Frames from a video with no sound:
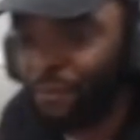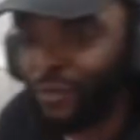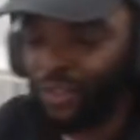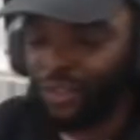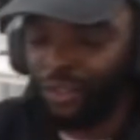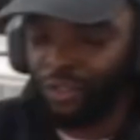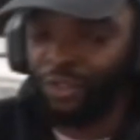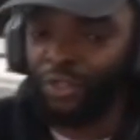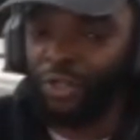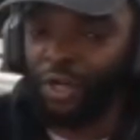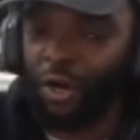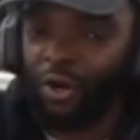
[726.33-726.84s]

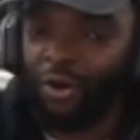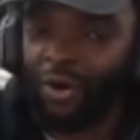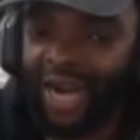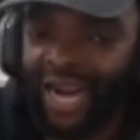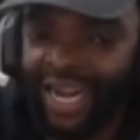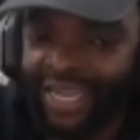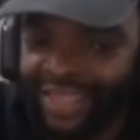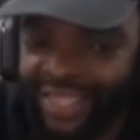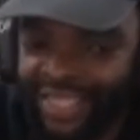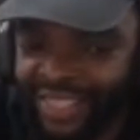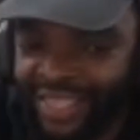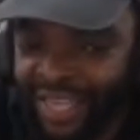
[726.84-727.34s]
You know,
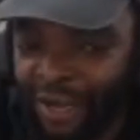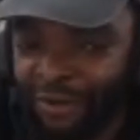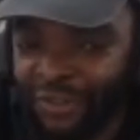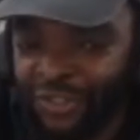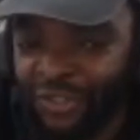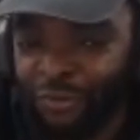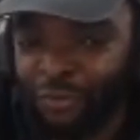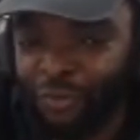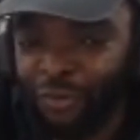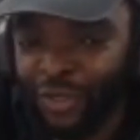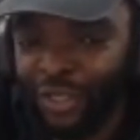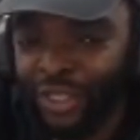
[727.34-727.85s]
I think that was
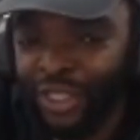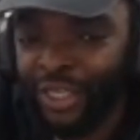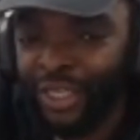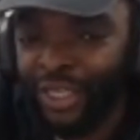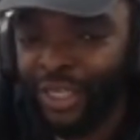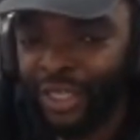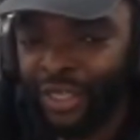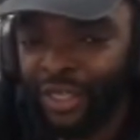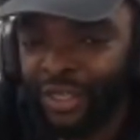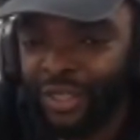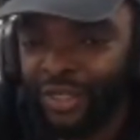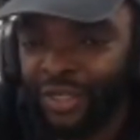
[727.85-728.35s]
a
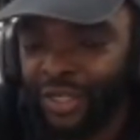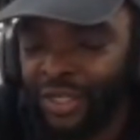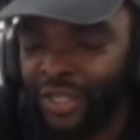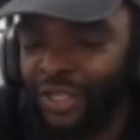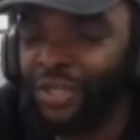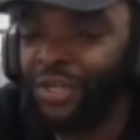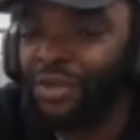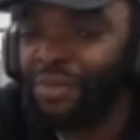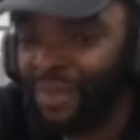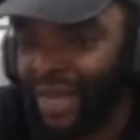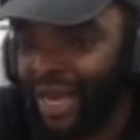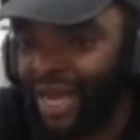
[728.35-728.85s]
really
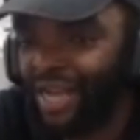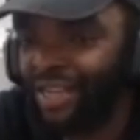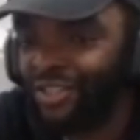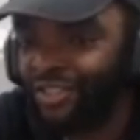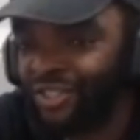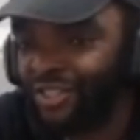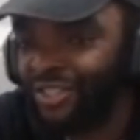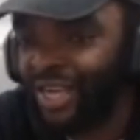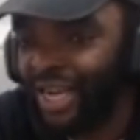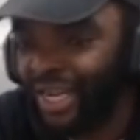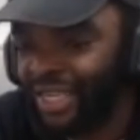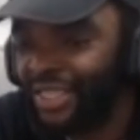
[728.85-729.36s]
good
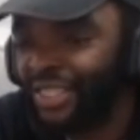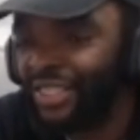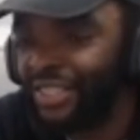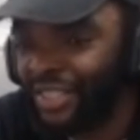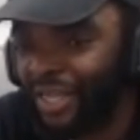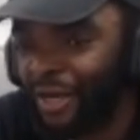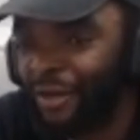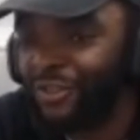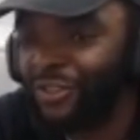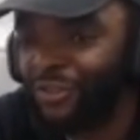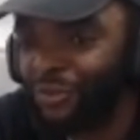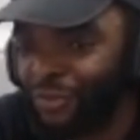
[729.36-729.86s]
match. I think
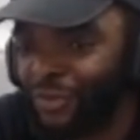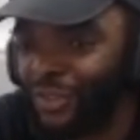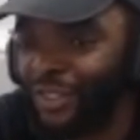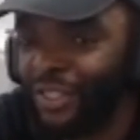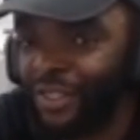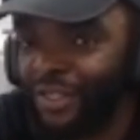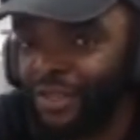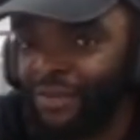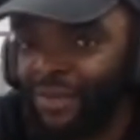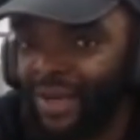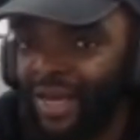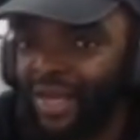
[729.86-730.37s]
that was a really
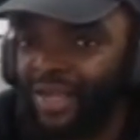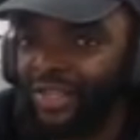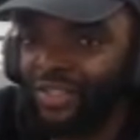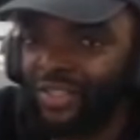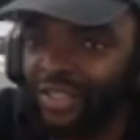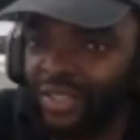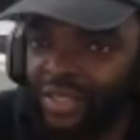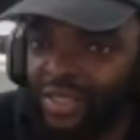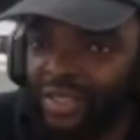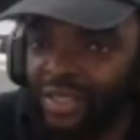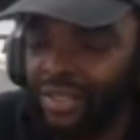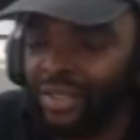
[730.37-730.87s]
good
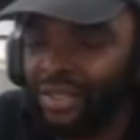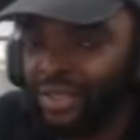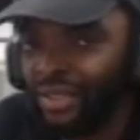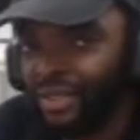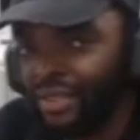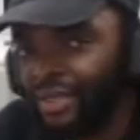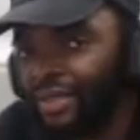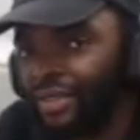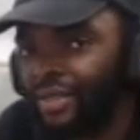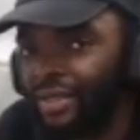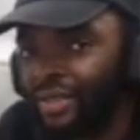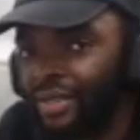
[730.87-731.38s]
match.
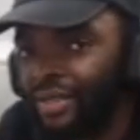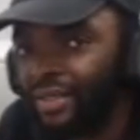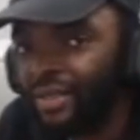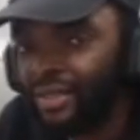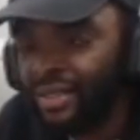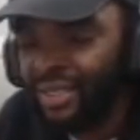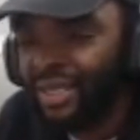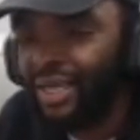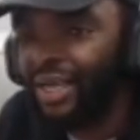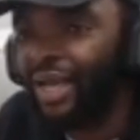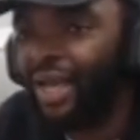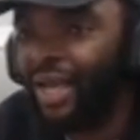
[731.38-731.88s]

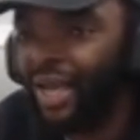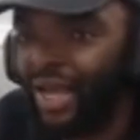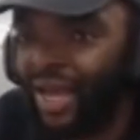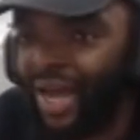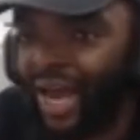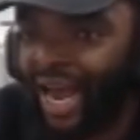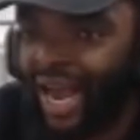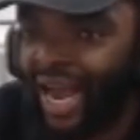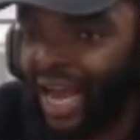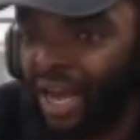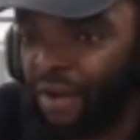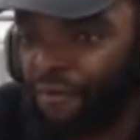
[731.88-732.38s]

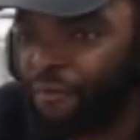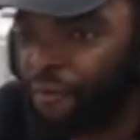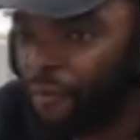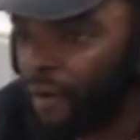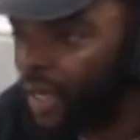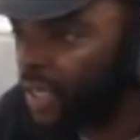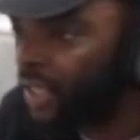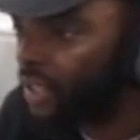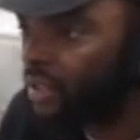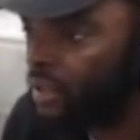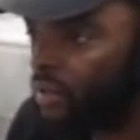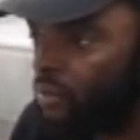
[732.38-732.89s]
I had
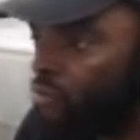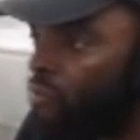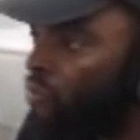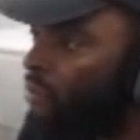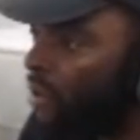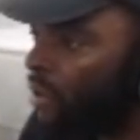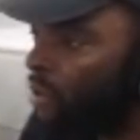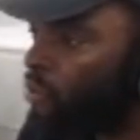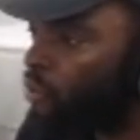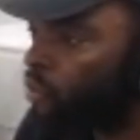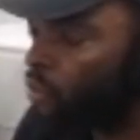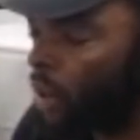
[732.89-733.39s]
fun
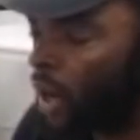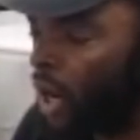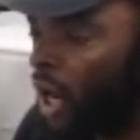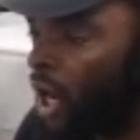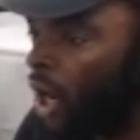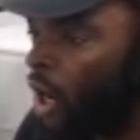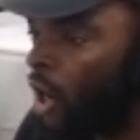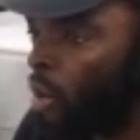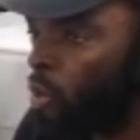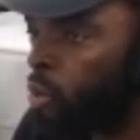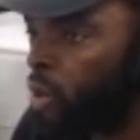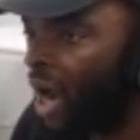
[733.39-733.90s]

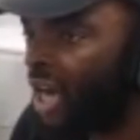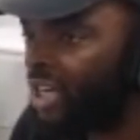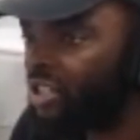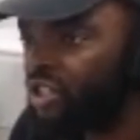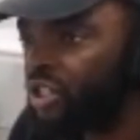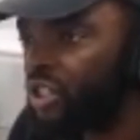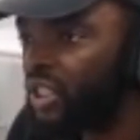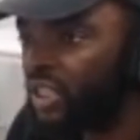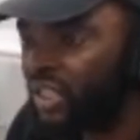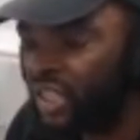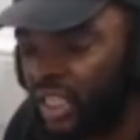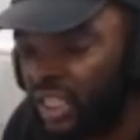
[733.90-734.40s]
uh,
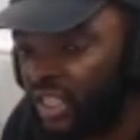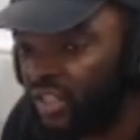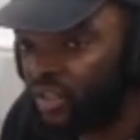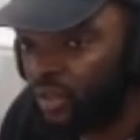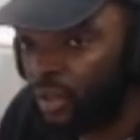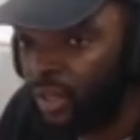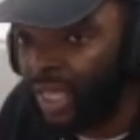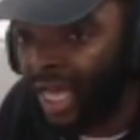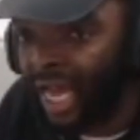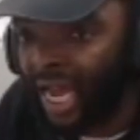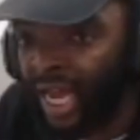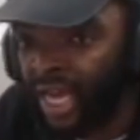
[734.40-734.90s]
watching this
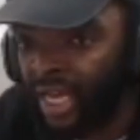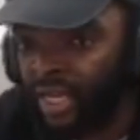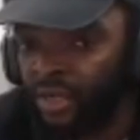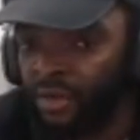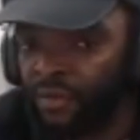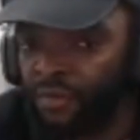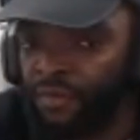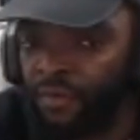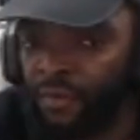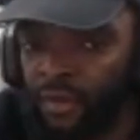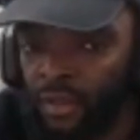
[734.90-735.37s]
live.